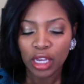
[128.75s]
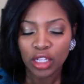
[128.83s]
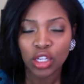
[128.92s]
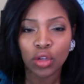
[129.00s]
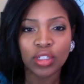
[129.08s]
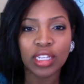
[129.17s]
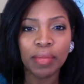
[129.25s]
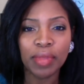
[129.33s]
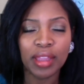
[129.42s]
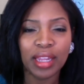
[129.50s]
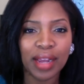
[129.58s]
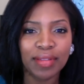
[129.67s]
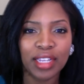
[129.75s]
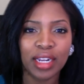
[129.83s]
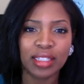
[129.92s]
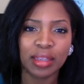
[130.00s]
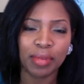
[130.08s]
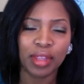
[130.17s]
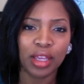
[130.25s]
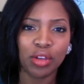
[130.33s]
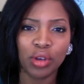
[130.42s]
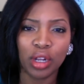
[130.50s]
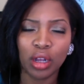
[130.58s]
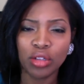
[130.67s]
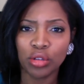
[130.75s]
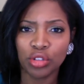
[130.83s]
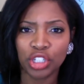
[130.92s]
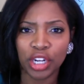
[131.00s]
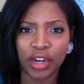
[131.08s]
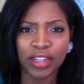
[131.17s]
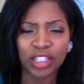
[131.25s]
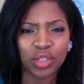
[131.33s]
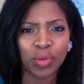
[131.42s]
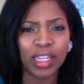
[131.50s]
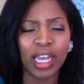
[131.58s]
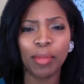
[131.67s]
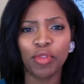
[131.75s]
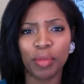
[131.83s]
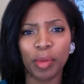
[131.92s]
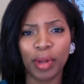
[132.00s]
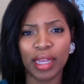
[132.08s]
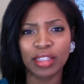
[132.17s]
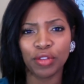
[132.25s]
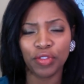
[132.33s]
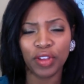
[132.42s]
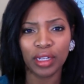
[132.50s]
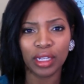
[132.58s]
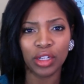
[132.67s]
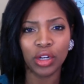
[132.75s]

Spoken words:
So something that I've said and something that you can also share is just really coming from a place of feeling.